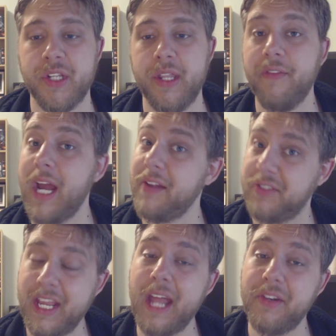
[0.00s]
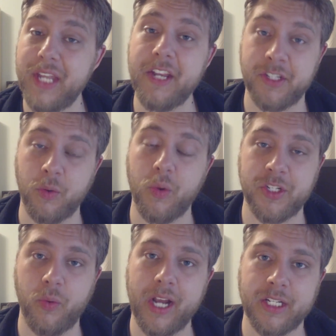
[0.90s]
and they've got 10 days to
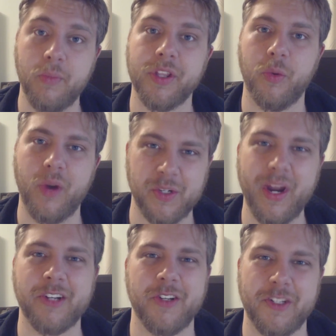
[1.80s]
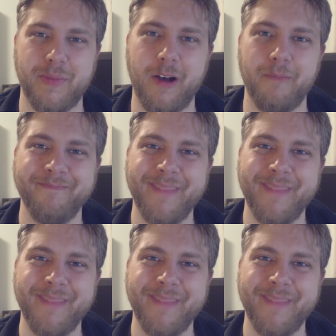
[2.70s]
resurrect him with a resurrection spell.